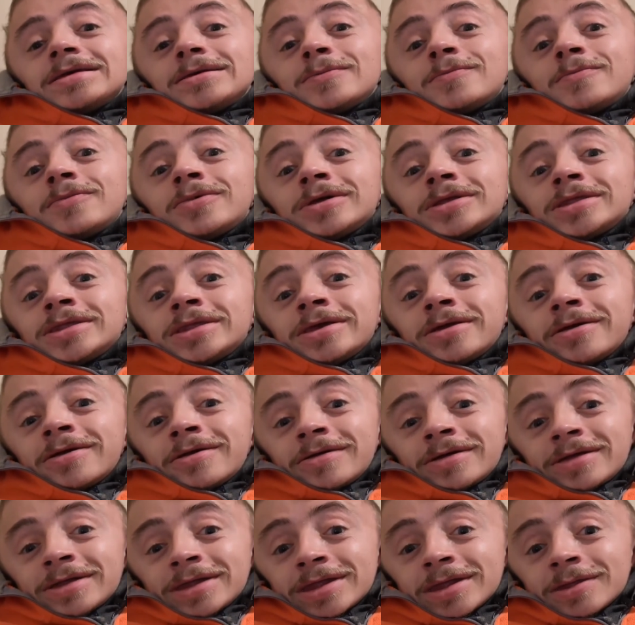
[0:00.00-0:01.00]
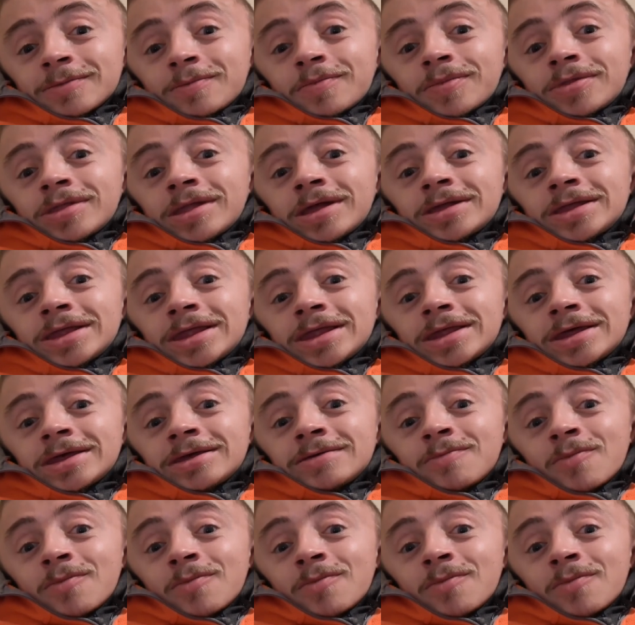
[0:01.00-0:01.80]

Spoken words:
but there is plenty